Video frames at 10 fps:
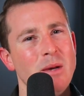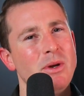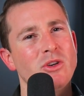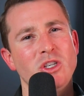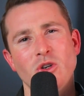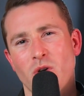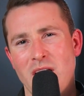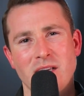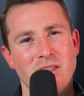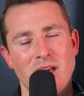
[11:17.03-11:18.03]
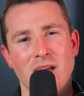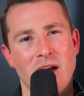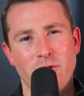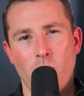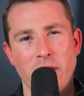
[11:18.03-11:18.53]
because you're not asking
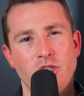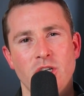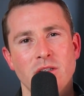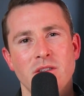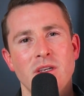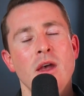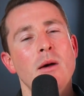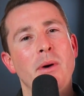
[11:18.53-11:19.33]
enough questions?